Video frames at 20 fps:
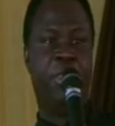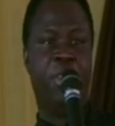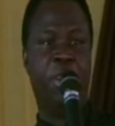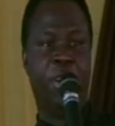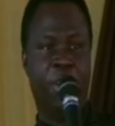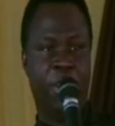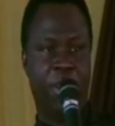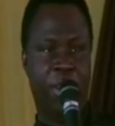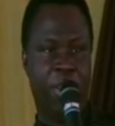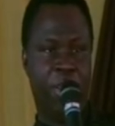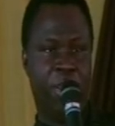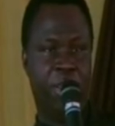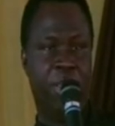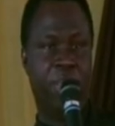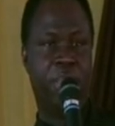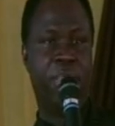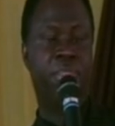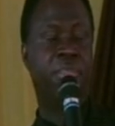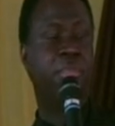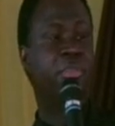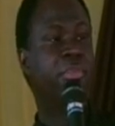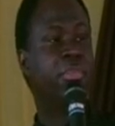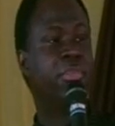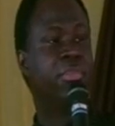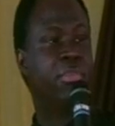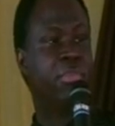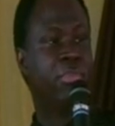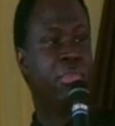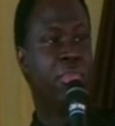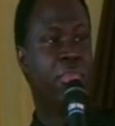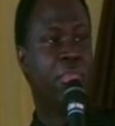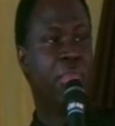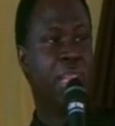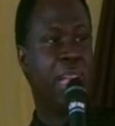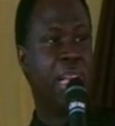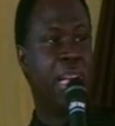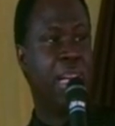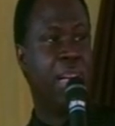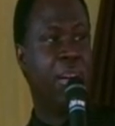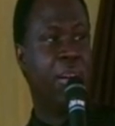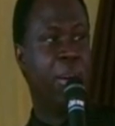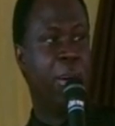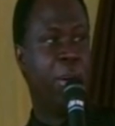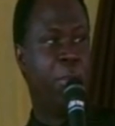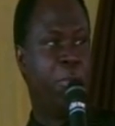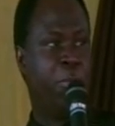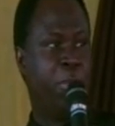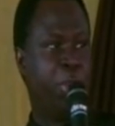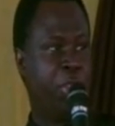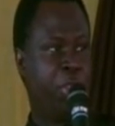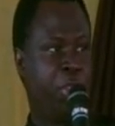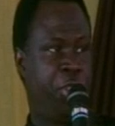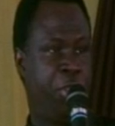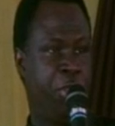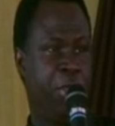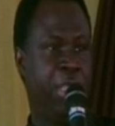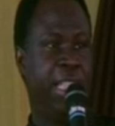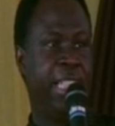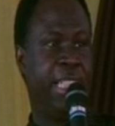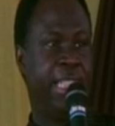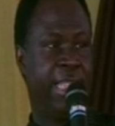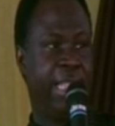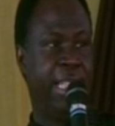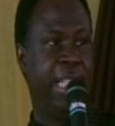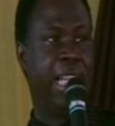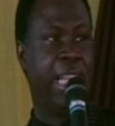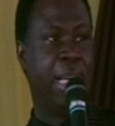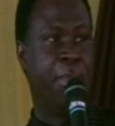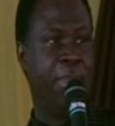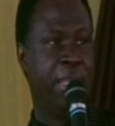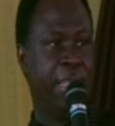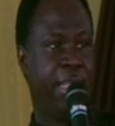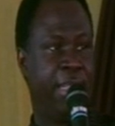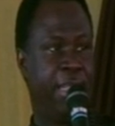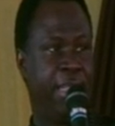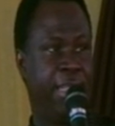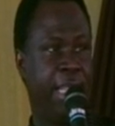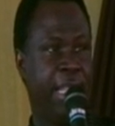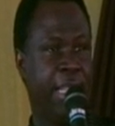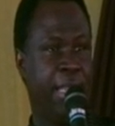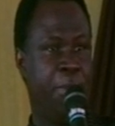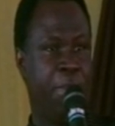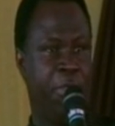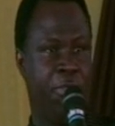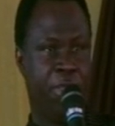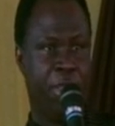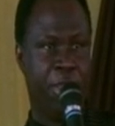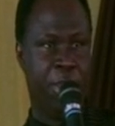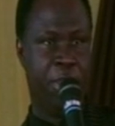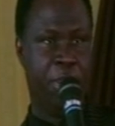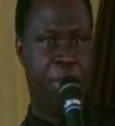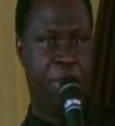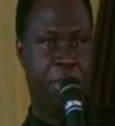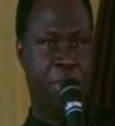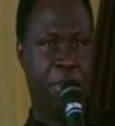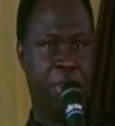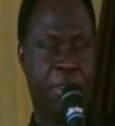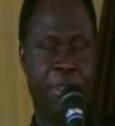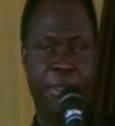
door opportunity that have been set before you,